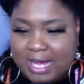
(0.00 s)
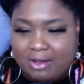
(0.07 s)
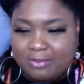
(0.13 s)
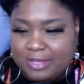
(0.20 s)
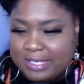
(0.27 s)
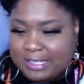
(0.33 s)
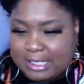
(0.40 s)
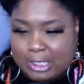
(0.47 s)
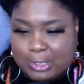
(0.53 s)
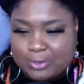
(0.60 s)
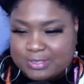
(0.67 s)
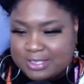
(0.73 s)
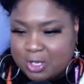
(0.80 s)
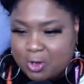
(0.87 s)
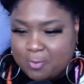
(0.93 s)
how the
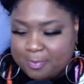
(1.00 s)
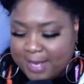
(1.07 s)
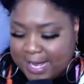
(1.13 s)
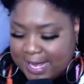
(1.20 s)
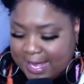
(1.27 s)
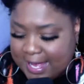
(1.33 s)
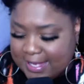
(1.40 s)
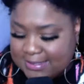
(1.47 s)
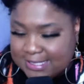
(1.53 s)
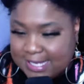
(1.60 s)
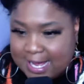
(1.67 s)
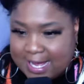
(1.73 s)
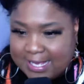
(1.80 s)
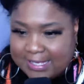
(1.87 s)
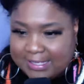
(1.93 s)
years go by. Hey,
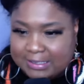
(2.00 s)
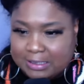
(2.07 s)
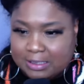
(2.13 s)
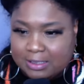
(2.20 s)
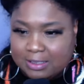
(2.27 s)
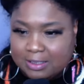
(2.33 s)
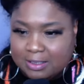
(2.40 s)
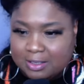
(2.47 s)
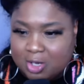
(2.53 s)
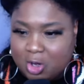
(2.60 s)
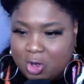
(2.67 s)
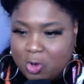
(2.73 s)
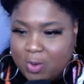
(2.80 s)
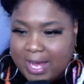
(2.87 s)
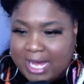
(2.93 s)
Ty.
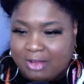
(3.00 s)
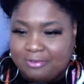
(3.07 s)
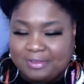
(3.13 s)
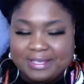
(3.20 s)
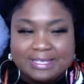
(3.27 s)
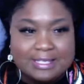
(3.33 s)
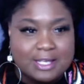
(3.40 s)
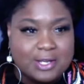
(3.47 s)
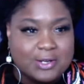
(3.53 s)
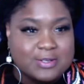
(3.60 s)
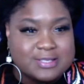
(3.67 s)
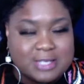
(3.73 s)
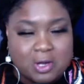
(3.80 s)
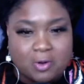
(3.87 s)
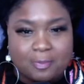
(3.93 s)
Oh, how the
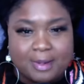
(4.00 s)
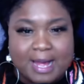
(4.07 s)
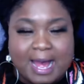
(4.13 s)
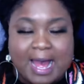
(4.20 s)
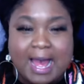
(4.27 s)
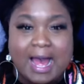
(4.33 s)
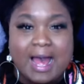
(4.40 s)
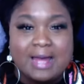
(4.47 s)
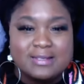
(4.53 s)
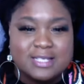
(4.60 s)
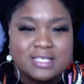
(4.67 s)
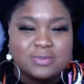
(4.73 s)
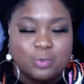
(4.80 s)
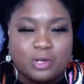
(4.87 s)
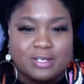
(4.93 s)
years go by. I
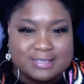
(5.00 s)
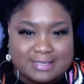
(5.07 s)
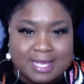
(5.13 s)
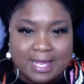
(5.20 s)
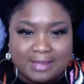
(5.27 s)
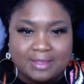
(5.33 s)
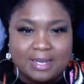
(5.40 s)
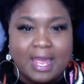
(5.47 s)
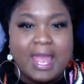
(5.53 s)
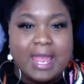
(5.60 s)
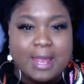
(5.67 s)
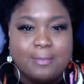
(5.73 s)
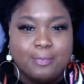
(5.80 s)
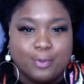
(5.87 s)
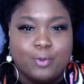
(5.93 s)
just want to say that
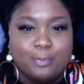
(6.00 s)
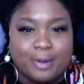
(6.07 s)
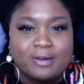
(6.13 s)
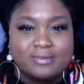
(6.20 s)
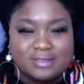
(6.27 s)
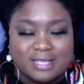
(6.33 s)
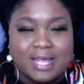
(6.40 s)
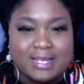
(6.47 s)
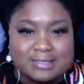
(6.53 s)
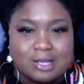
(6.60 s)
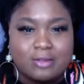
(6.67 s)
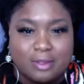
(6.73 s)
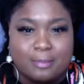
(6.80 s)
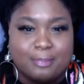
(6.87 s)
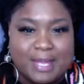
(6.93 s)
April birthdays
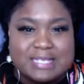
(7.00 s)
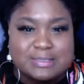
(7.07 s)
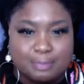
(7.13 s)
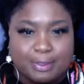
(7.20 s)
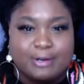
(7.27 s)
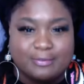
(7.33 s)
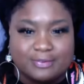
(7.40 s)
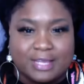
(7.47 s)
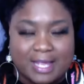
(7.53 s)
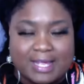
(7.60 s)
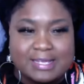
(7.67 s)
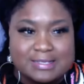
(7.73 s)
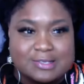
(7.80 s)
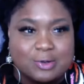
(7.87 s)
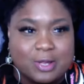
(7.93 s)
are the best
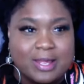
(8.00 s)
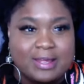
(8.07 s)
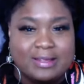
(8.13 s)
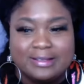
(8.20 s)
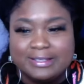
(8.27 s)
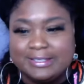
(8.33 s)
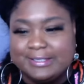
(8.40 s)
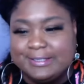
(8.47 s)
birthdays, okay?